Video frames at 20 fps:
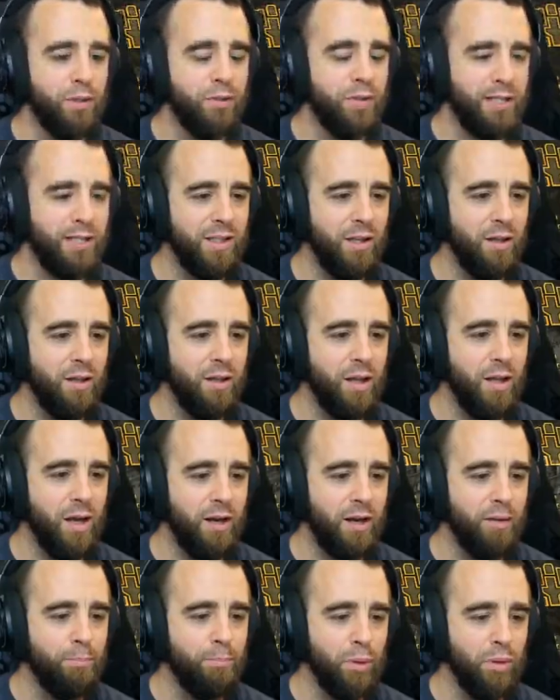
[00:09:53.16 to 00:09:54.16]
That's a
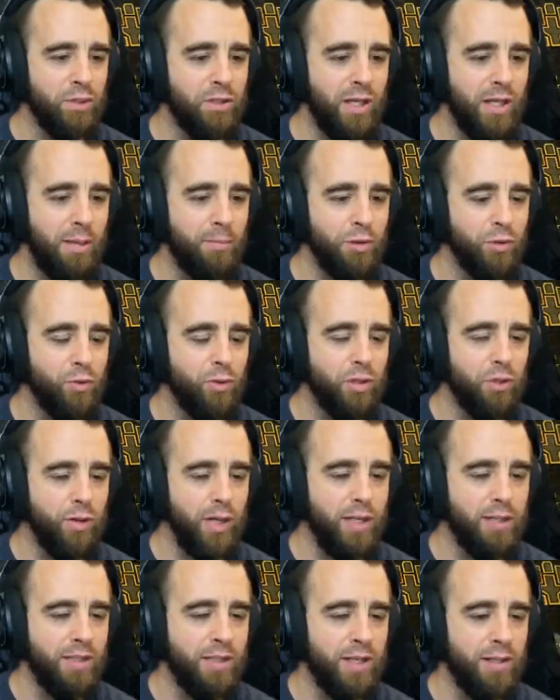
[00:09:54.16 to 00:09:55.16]
lot of burst damage with the
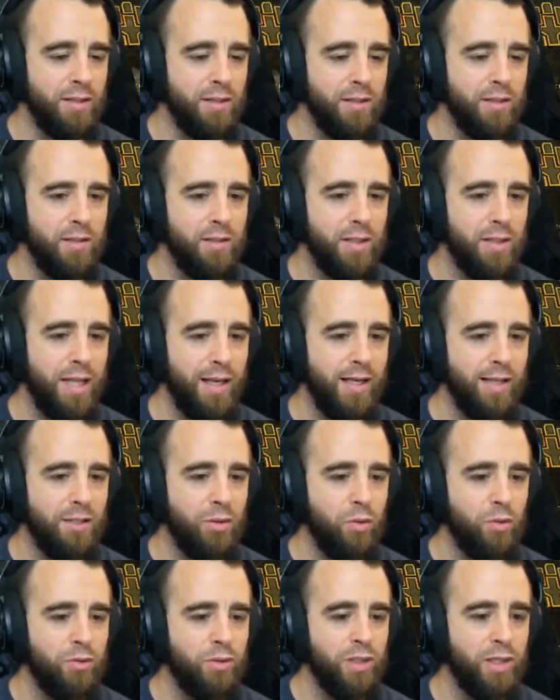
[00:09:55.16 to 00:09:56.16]
UAC 10s. That guy's
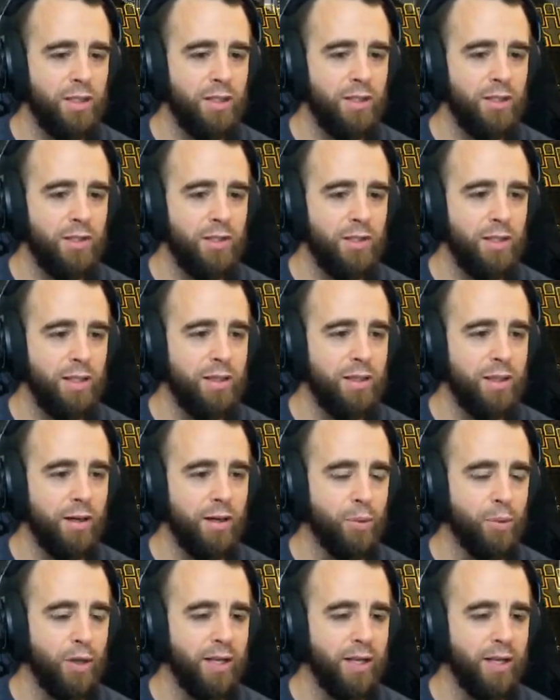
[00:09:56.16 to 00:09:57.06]
holding in there, but I